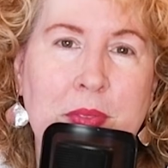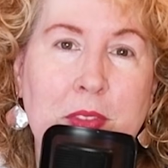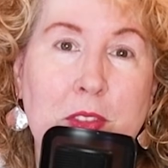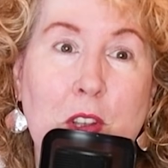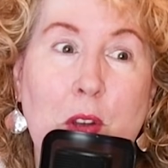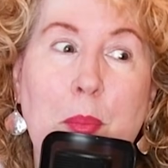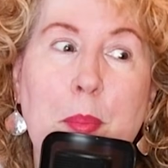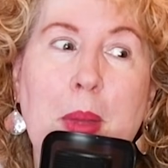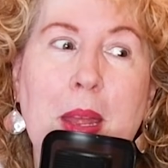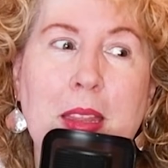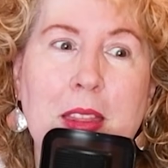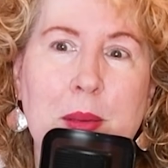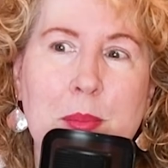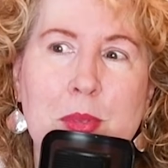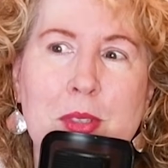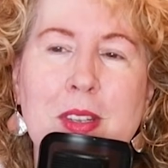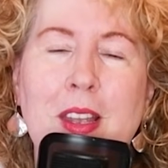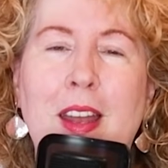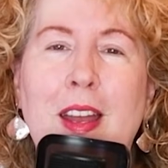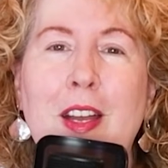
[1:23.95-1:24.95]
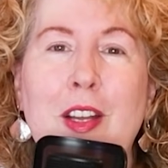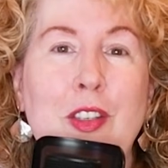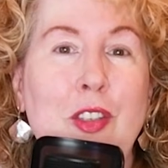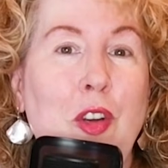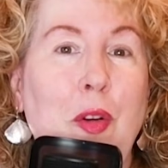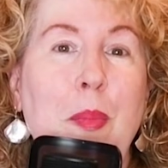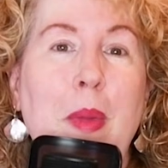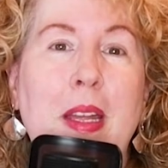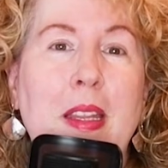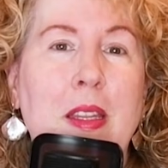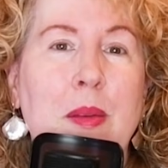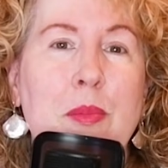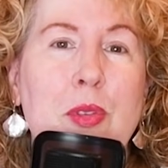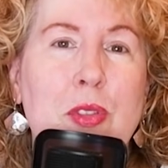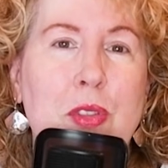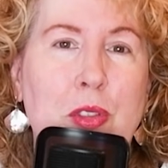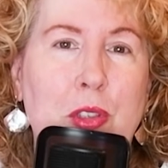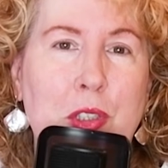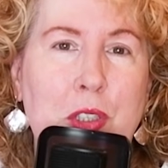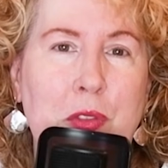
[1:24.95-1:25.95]
Don't make them
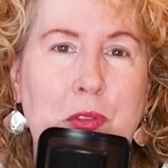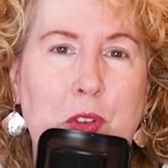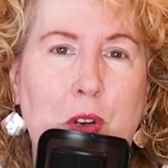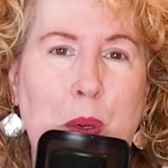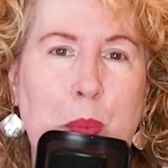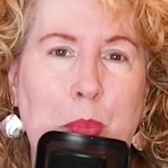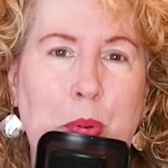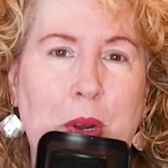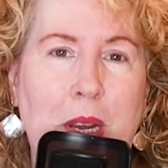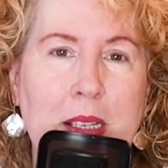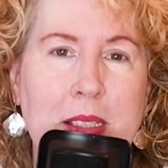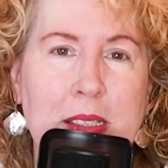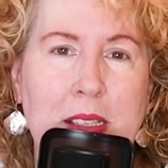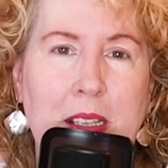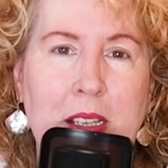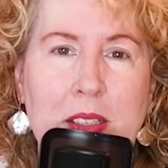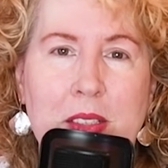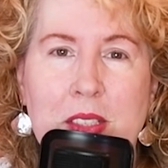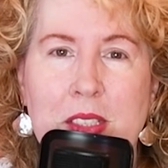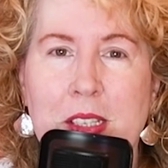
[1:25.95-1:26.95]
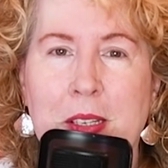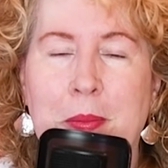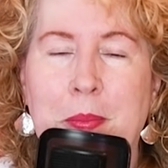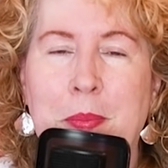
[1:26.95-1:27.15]
search for a price list.